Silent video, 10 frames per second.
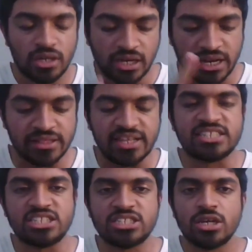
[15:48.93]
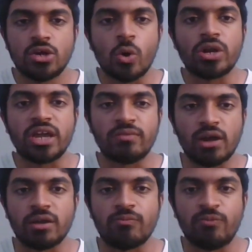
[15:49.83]
And this ODI
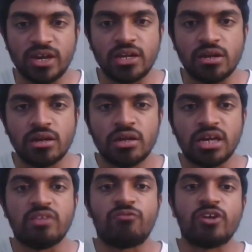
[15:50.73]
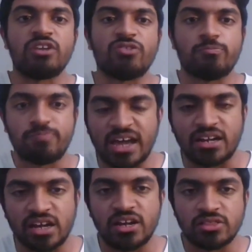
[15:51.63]
World Cup final, in front of a packed
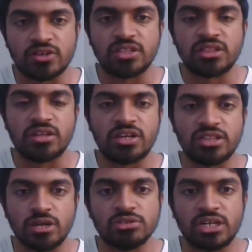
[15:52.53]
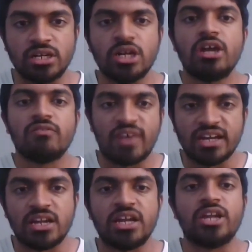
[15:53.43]
130,000,
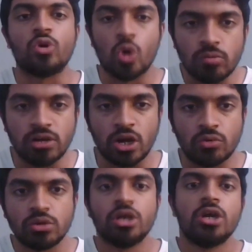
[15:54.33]
final in home ground,